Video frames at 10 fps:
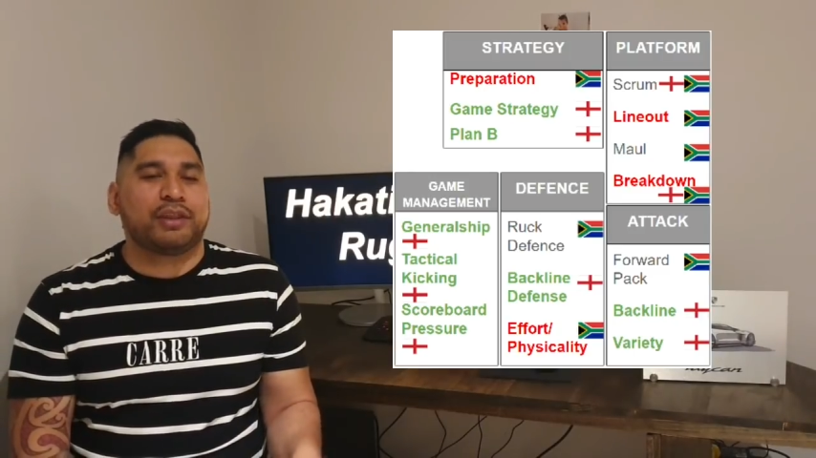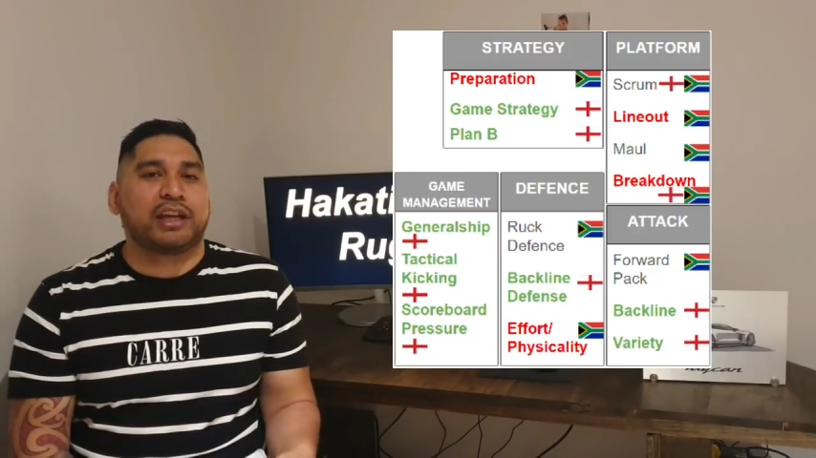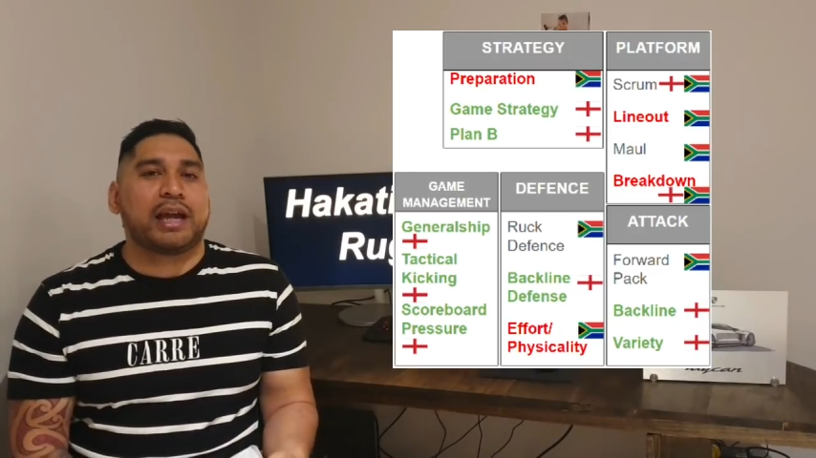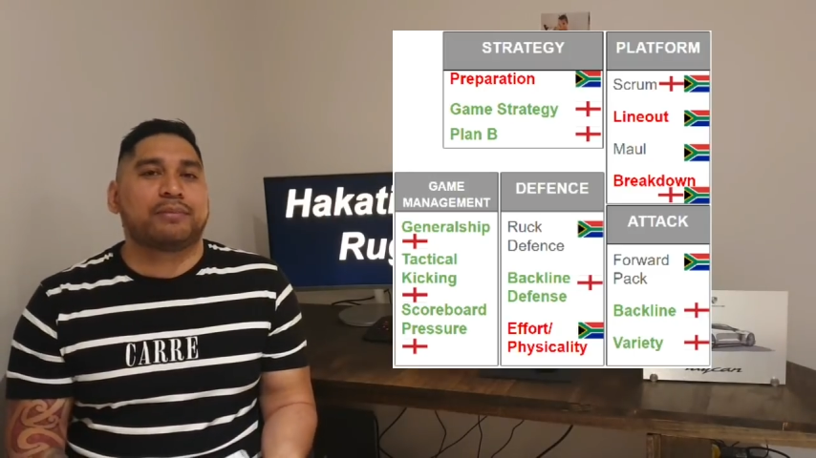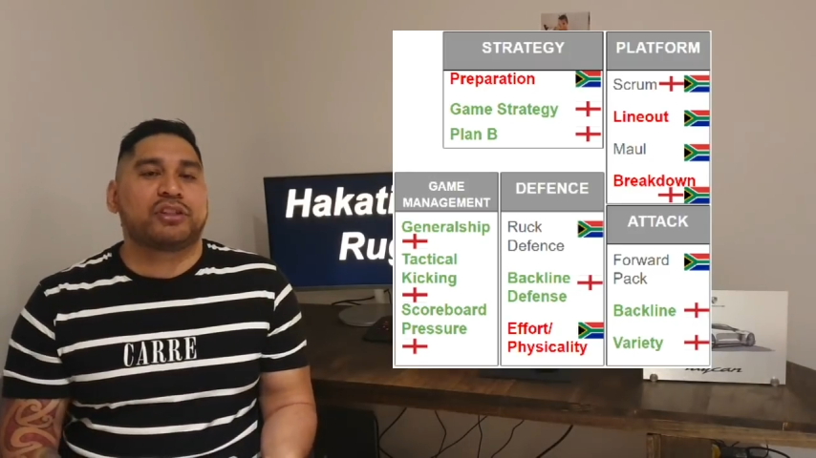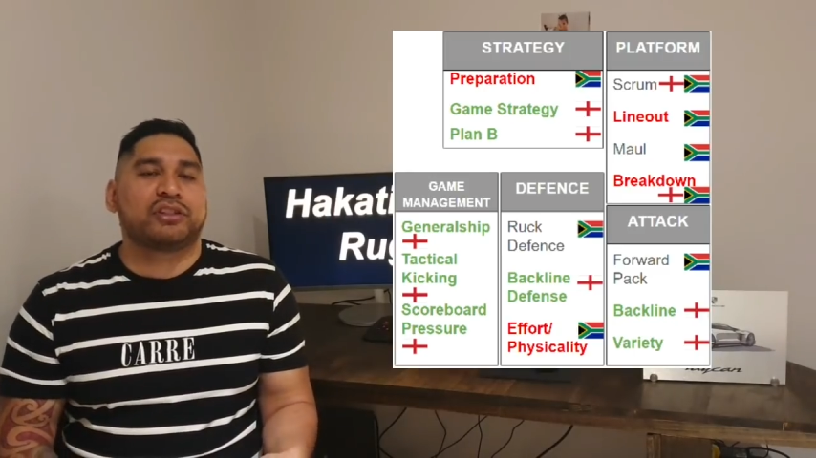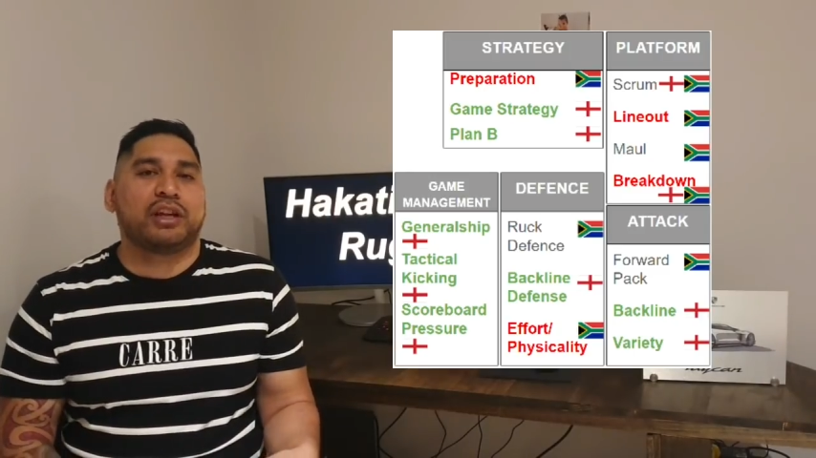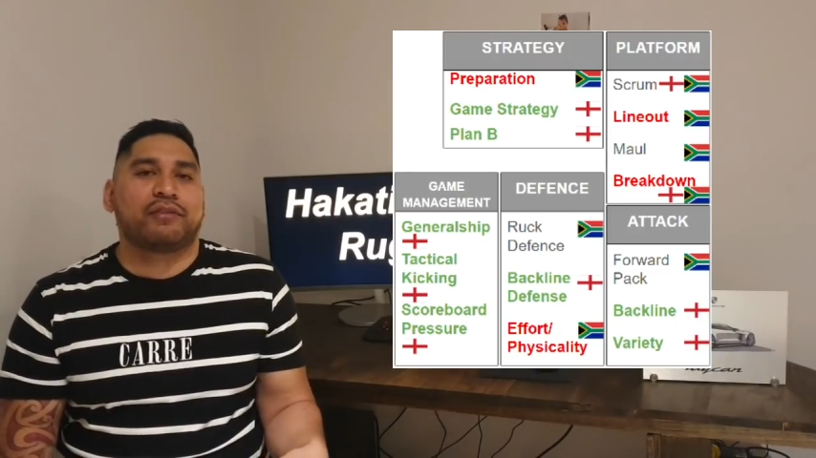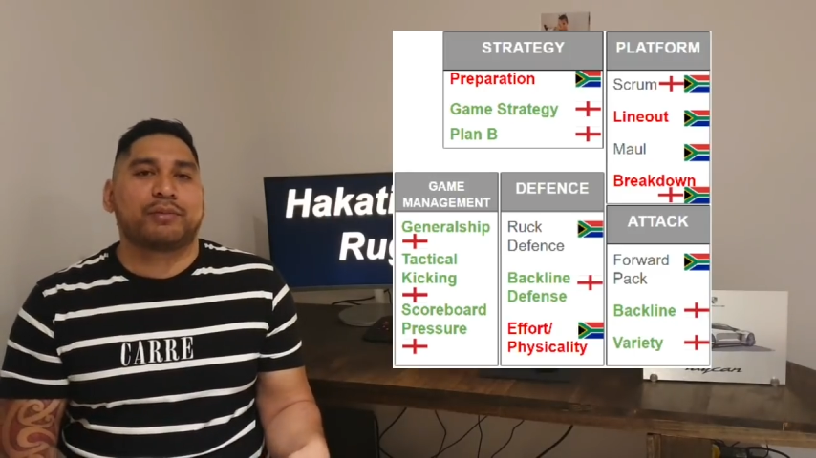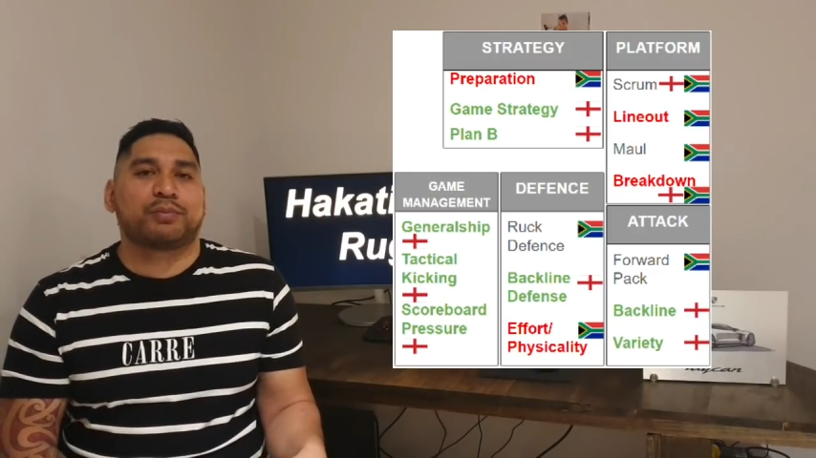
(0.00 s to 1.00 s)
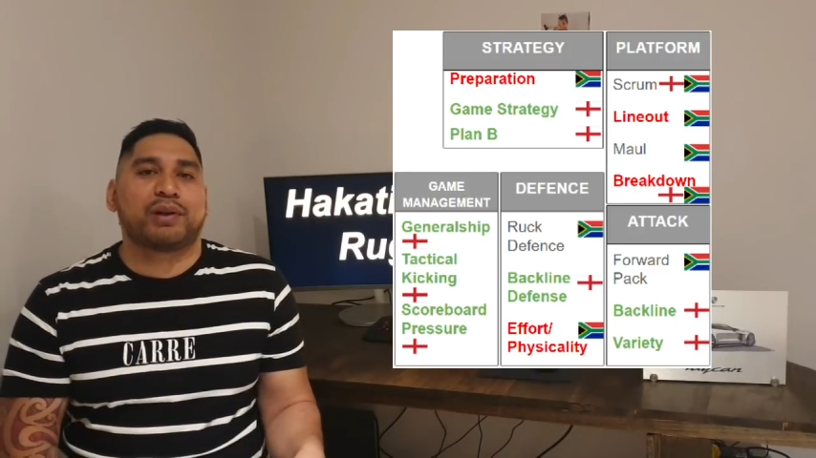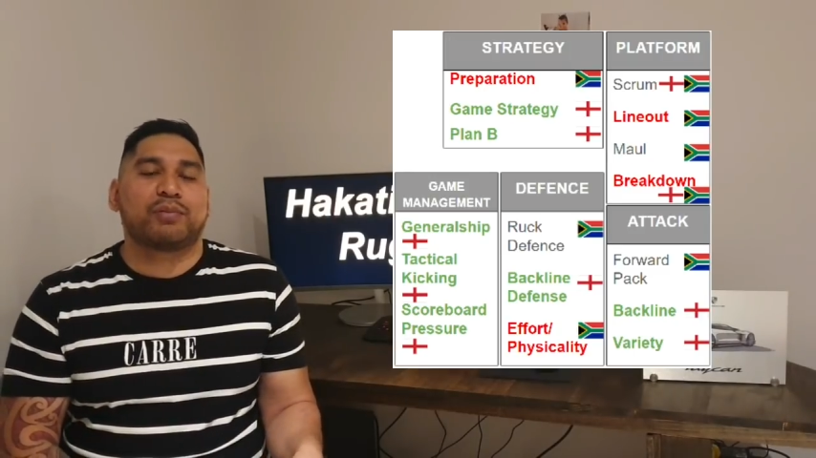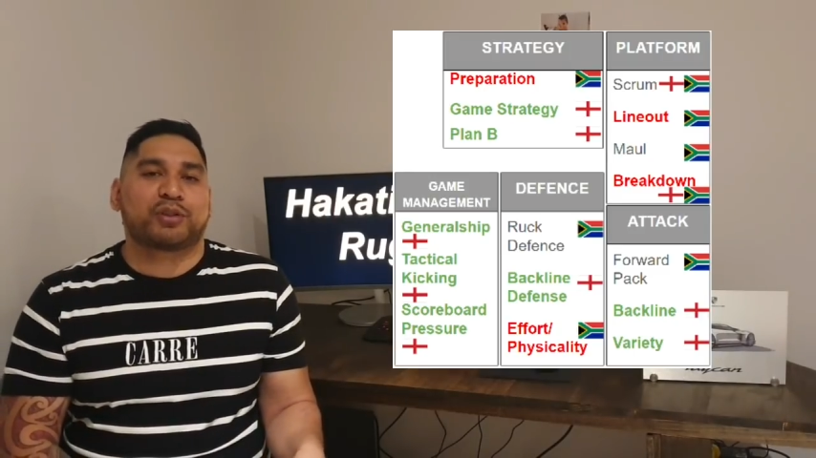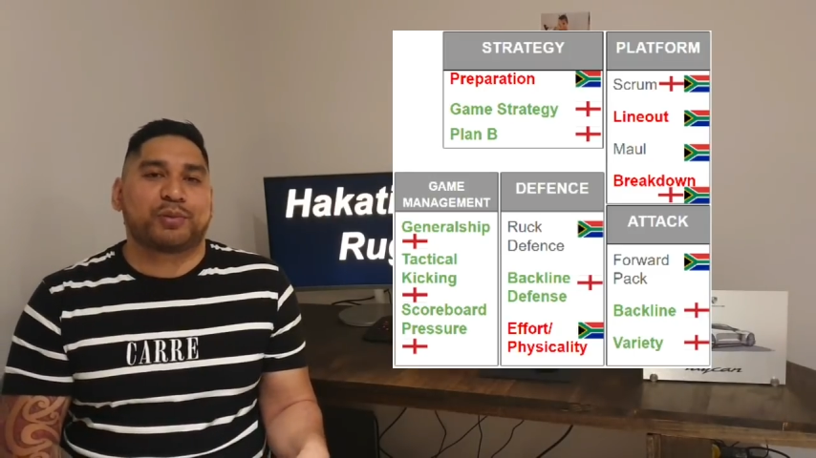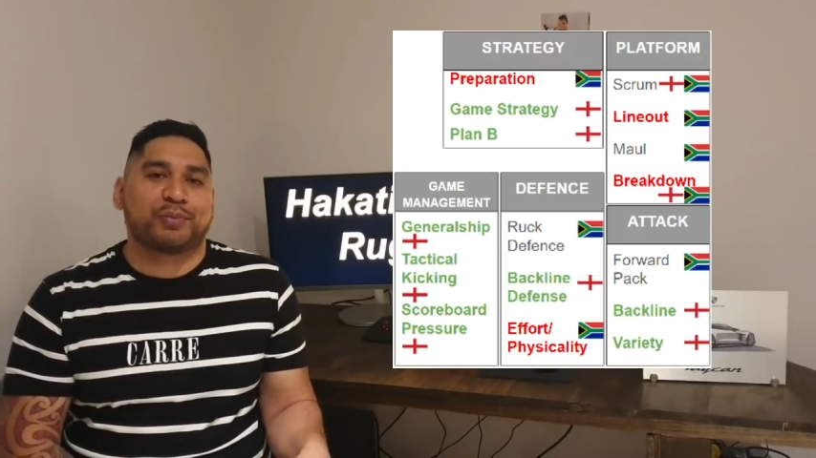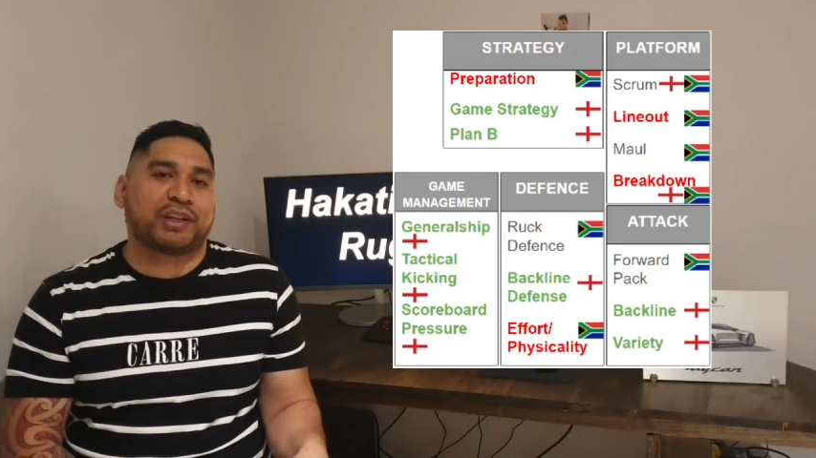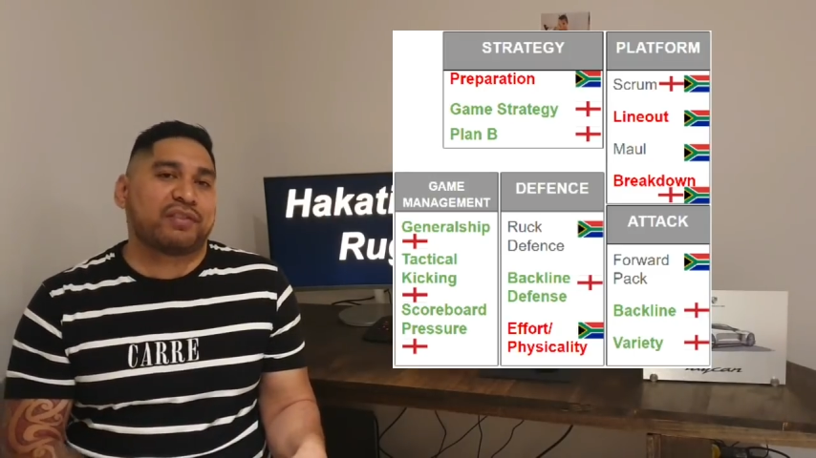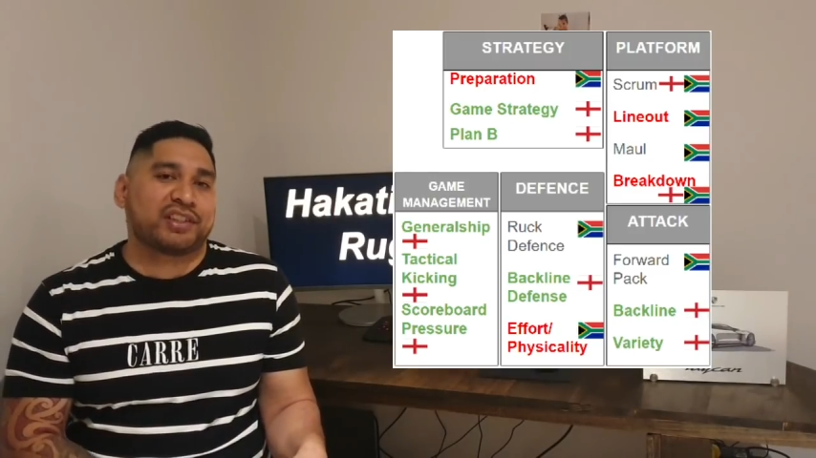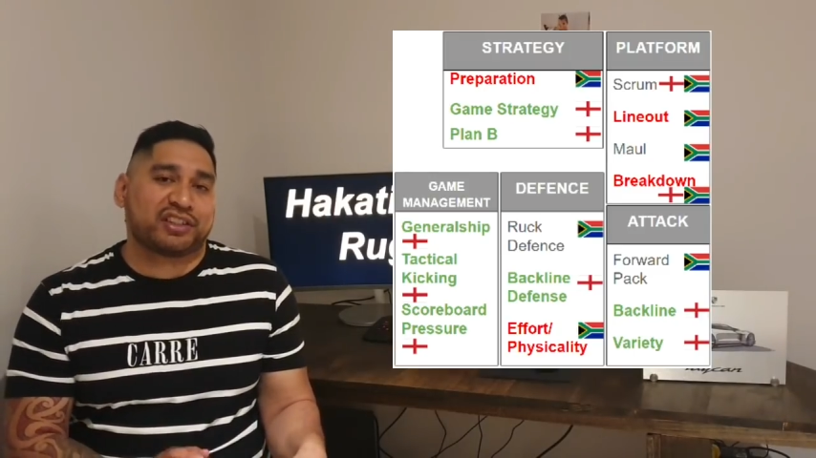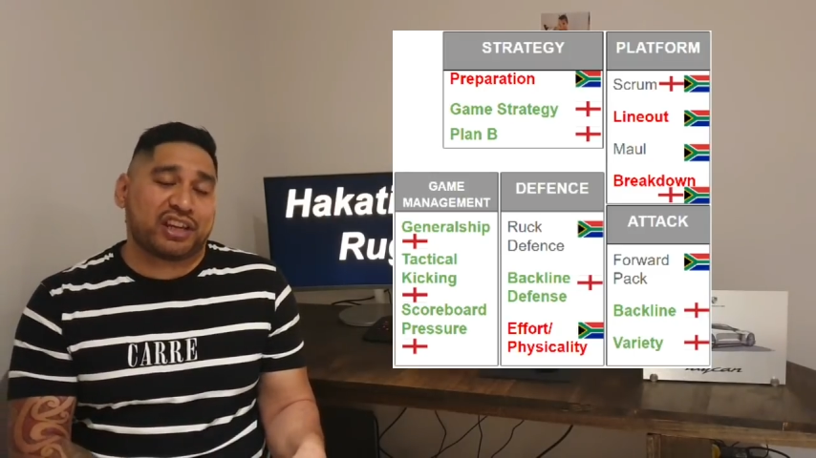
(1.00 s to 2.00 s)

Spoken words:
of the games this year from a Springboks perspective, as I